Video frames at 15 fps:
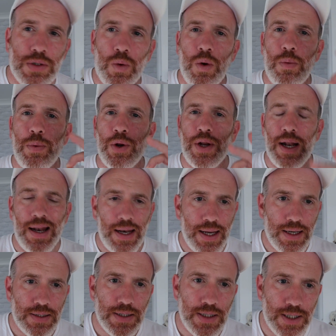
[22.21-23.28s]
So I'll put a
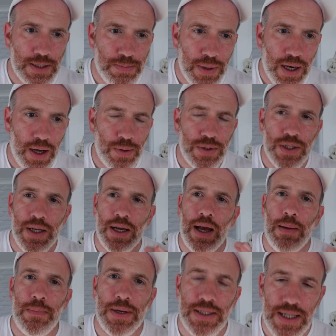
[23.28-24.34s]
link to this below to the
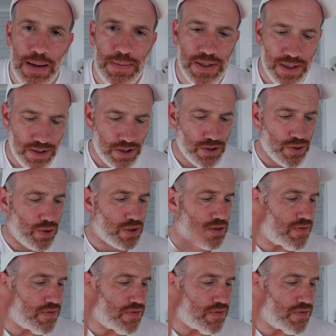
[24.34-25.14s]
company's Amazon store.